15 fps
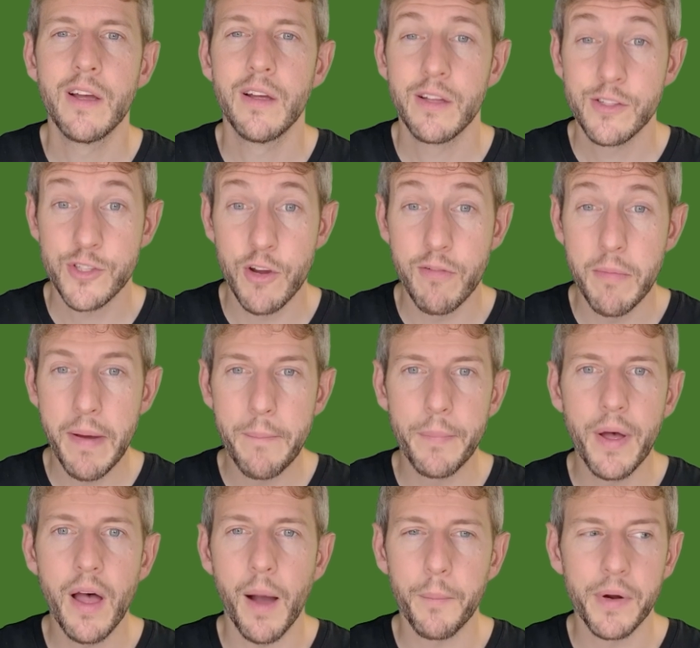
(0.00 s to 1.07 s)
So
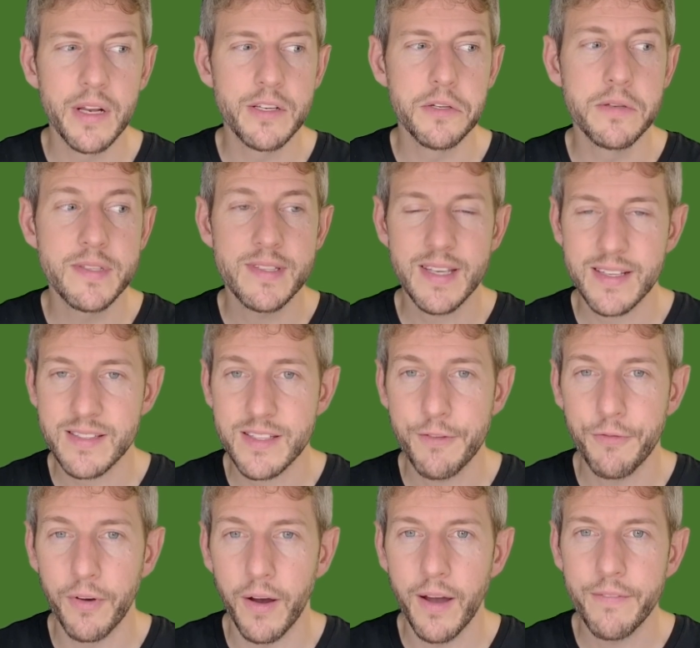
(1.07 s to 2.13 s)
remember, I'm going to do
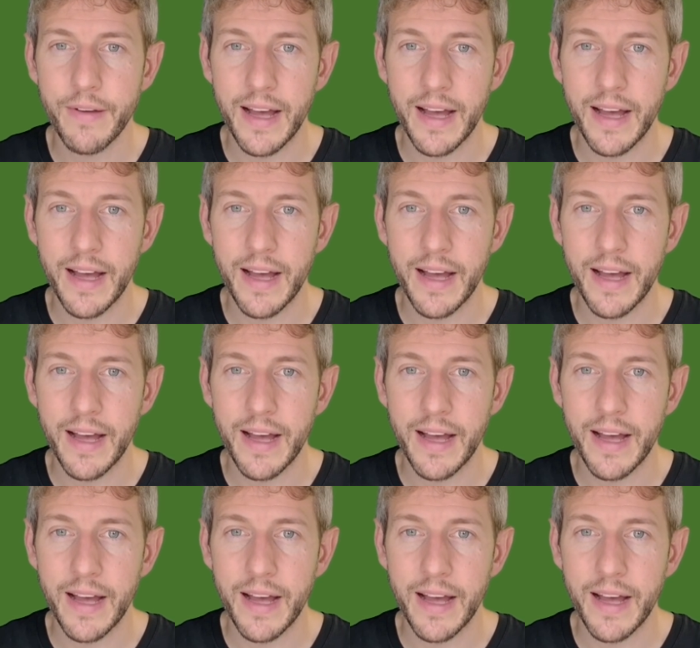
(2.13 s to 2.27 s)
65